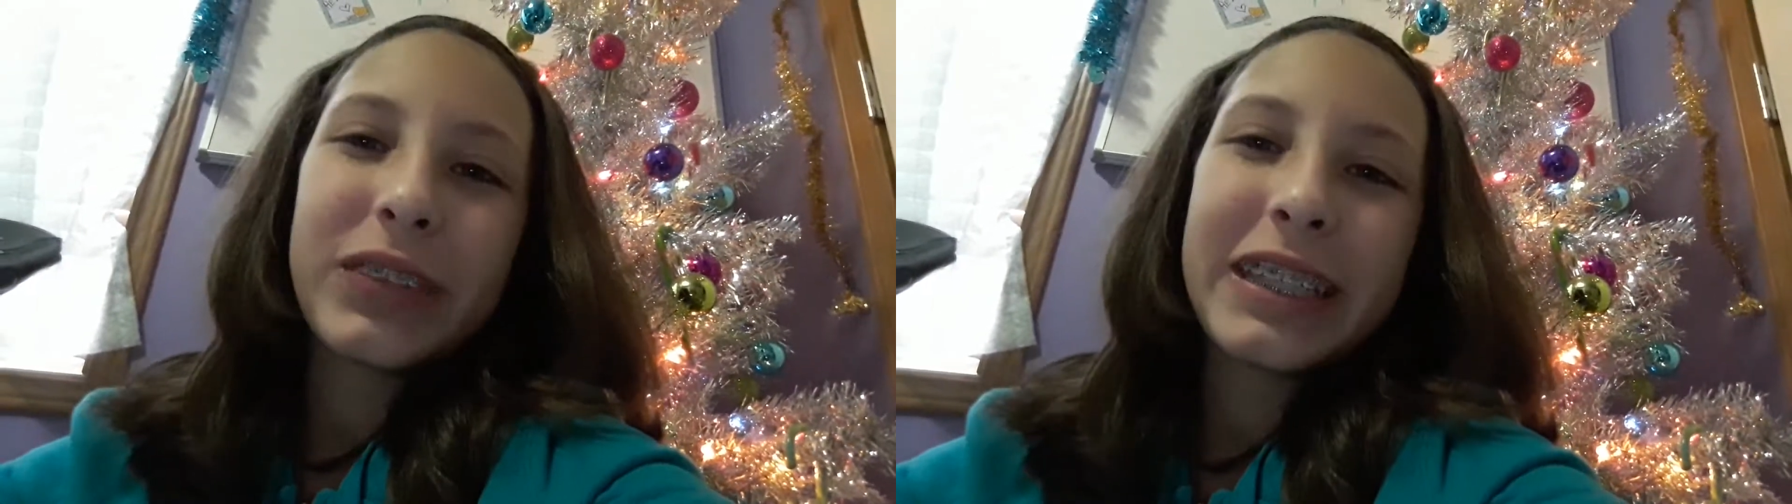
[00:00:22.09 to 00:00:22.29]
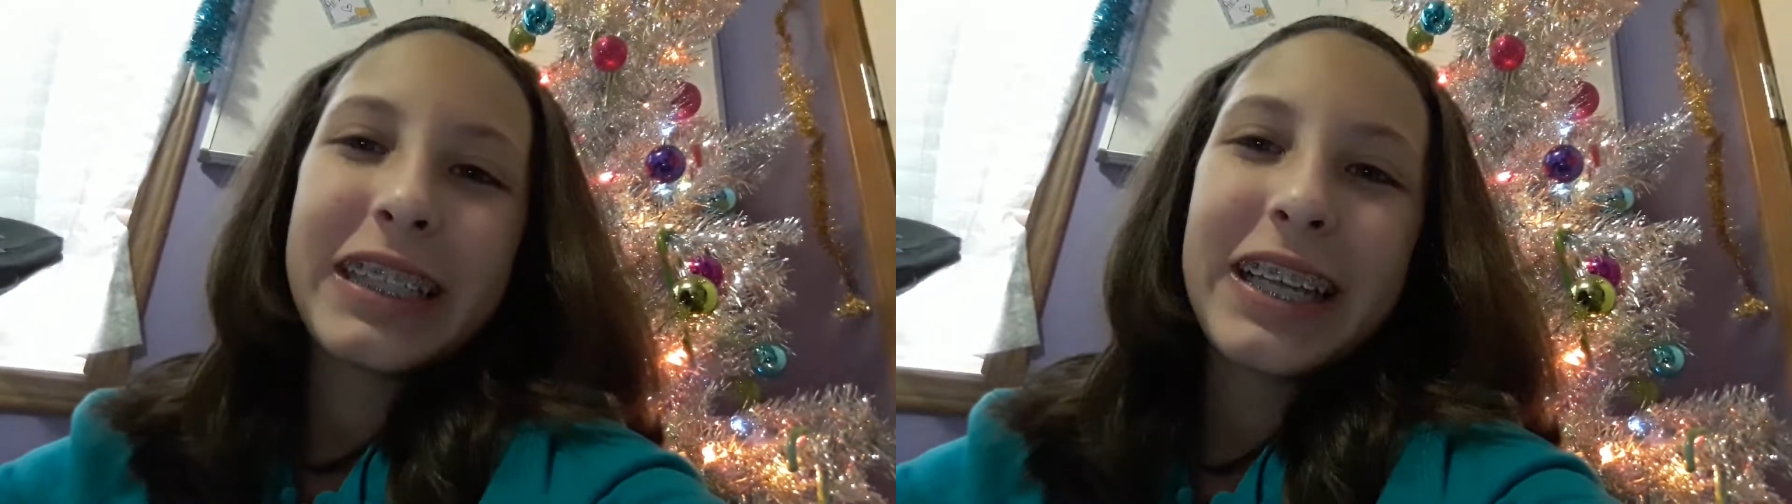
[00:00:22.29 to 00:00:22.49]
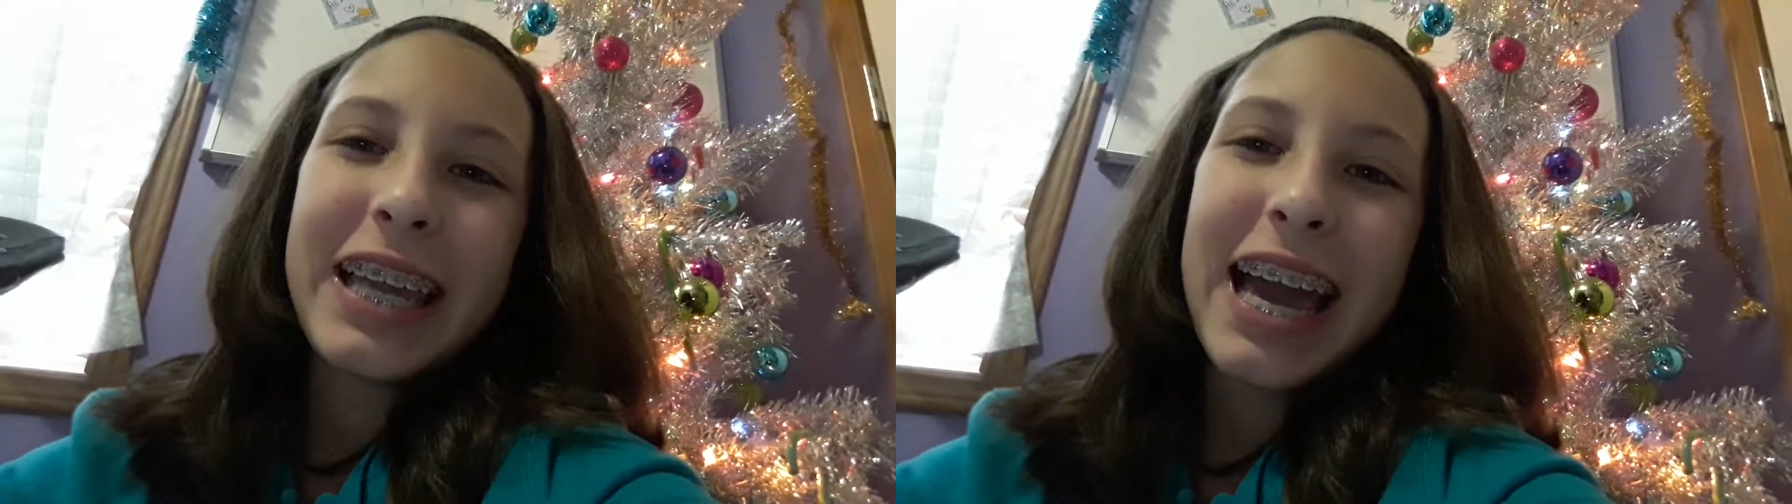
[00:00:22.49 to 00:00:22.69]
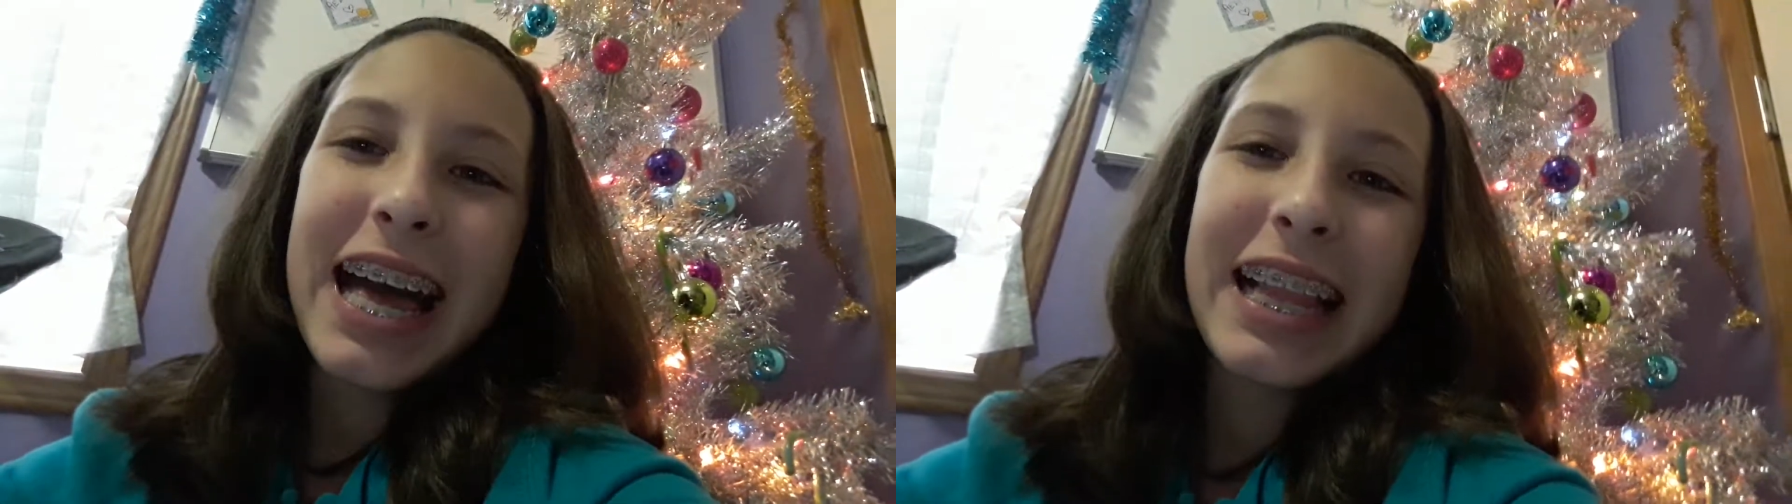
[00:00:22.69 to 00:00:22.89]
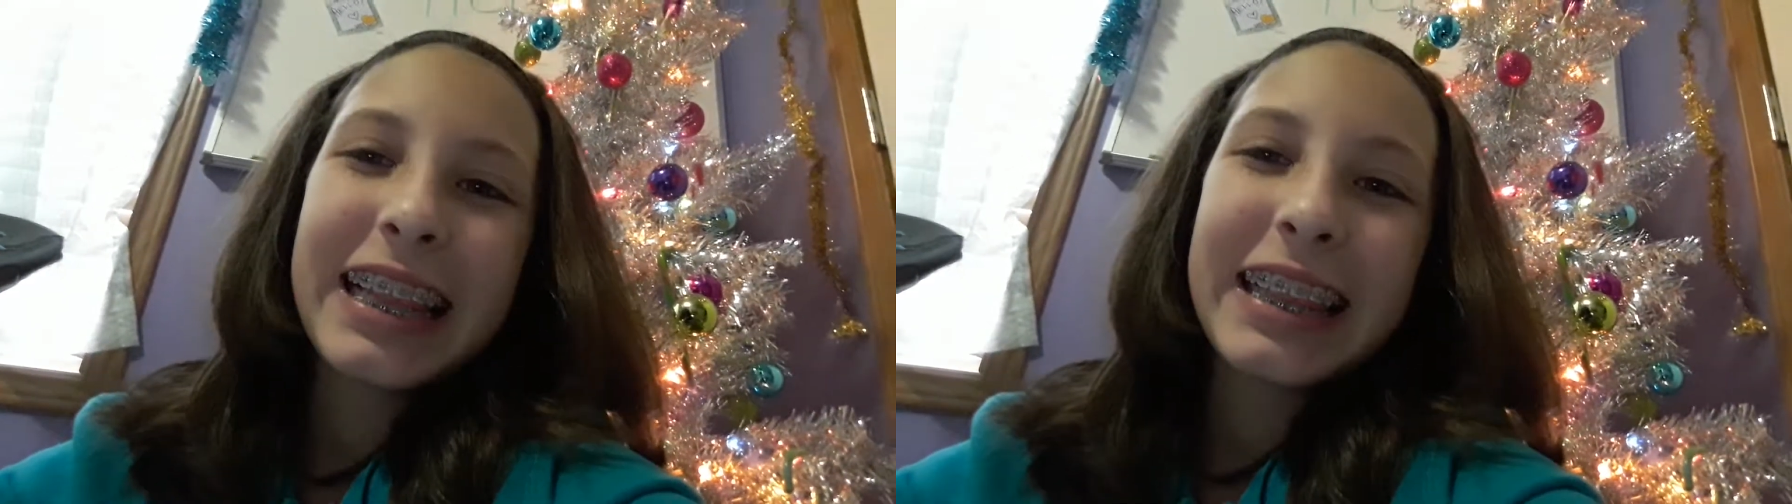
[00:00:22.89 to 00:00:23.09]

So yeah,